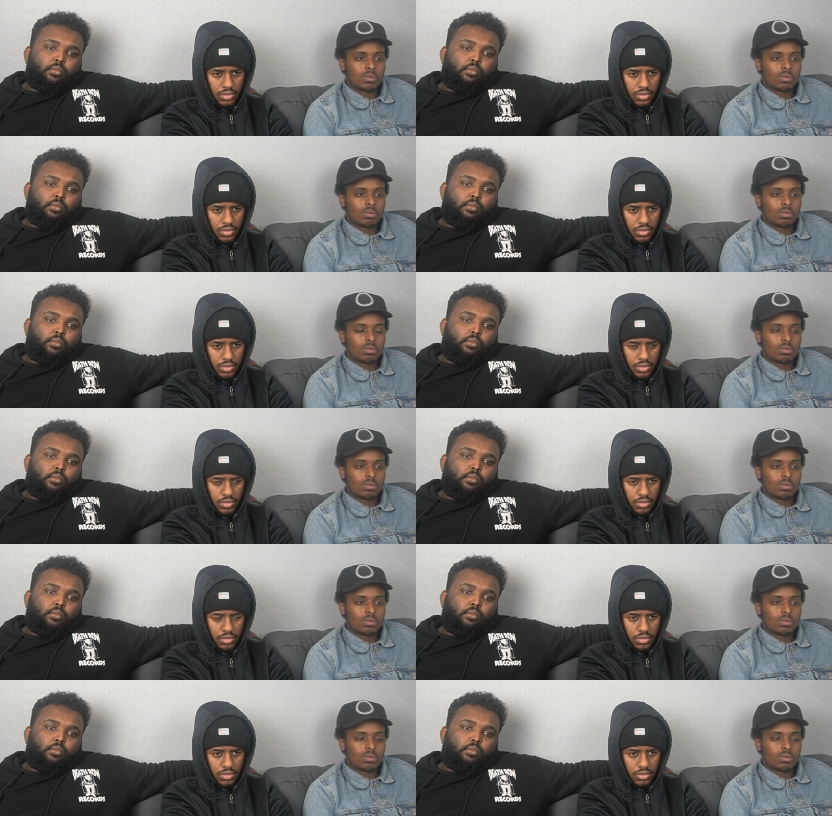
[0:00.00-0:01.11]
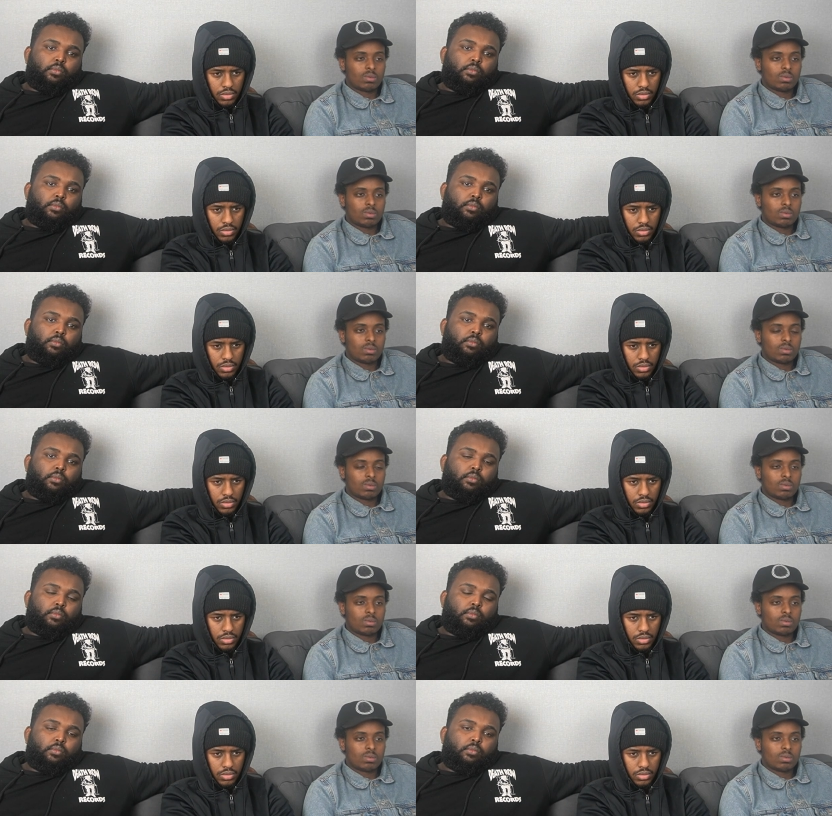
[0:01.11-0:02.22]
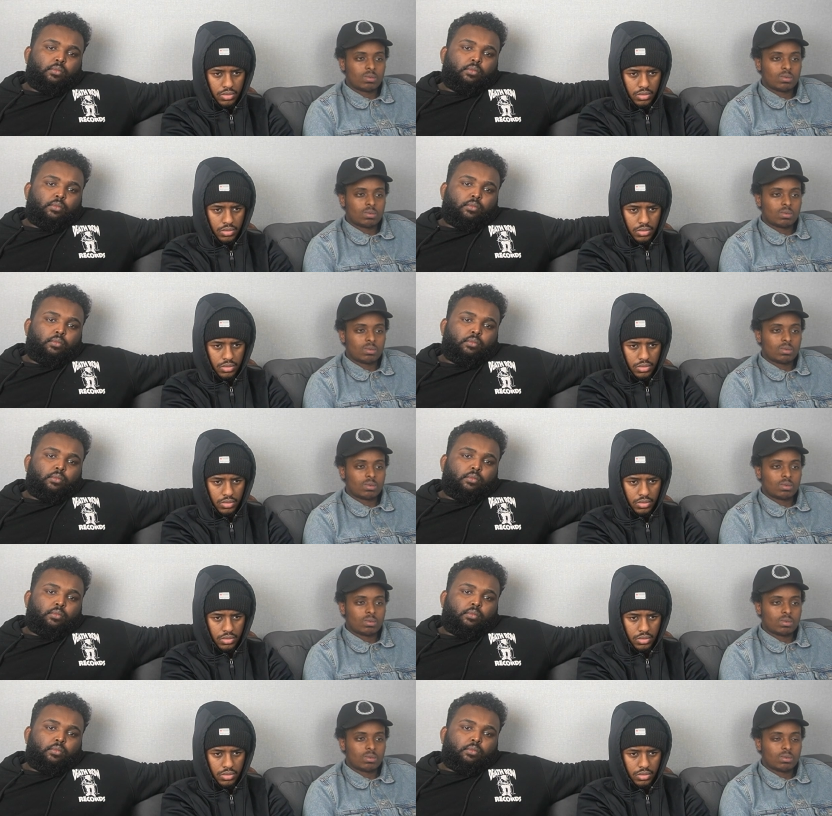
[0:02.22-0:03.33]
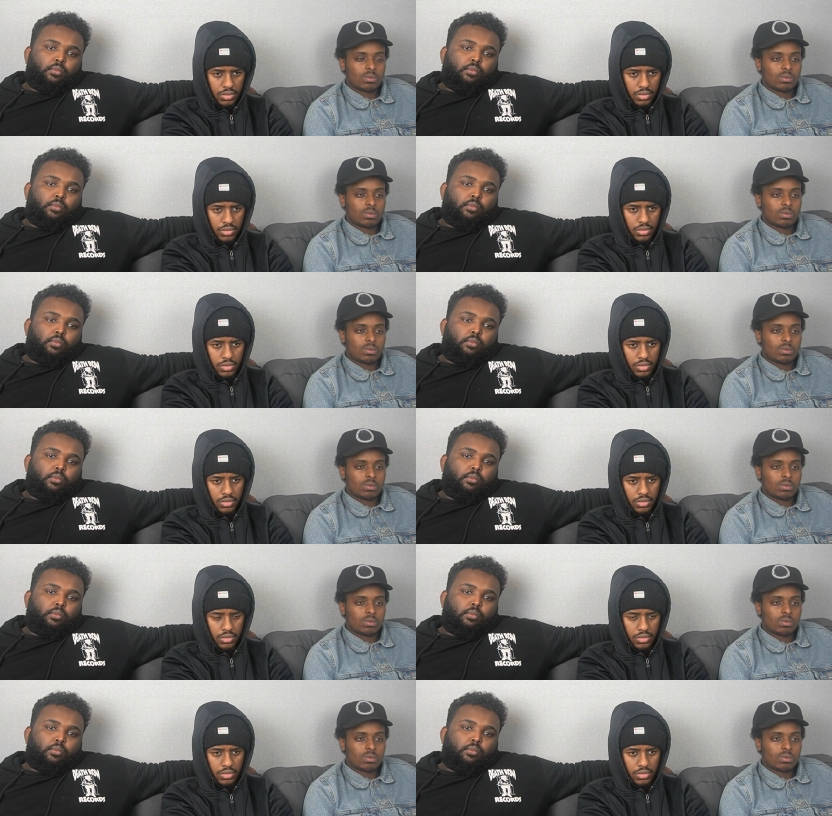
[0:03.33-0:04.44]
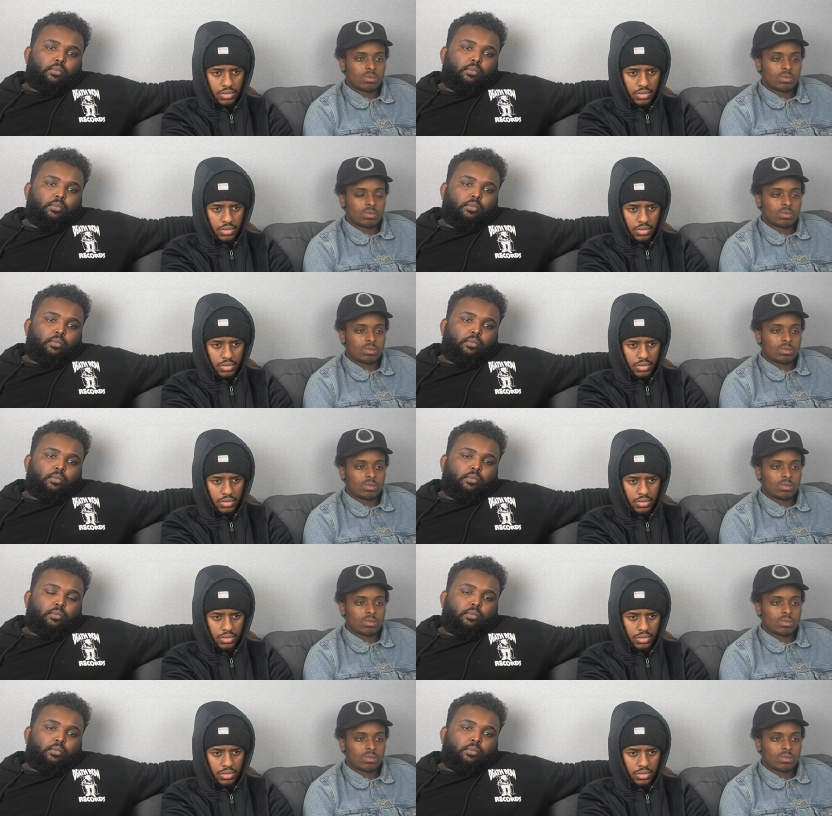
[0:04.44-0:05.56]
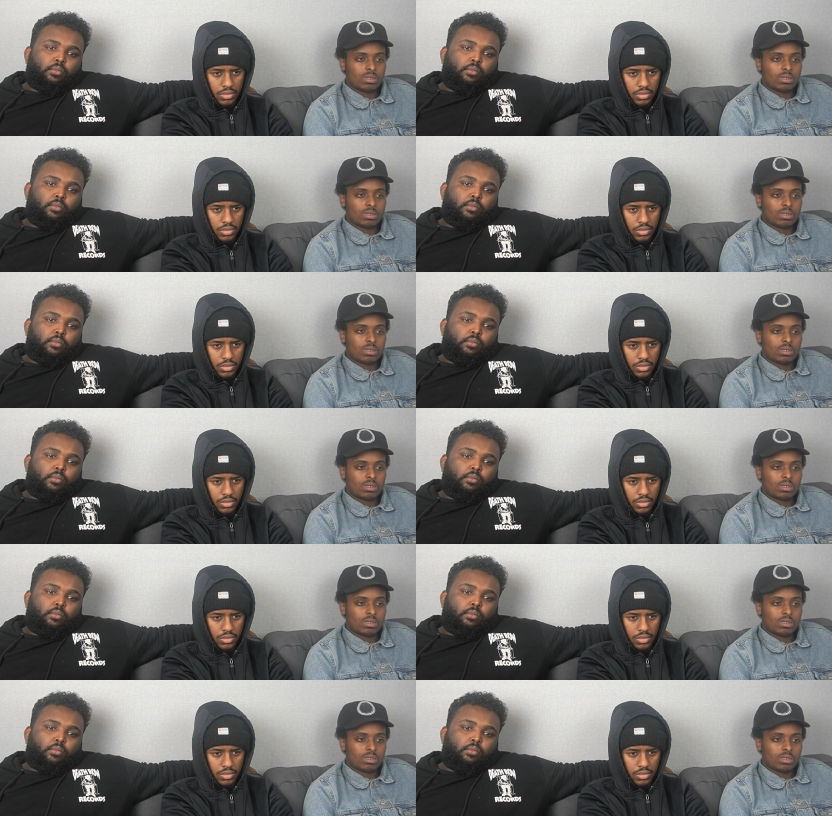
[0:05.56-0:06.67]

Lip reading: [no speech]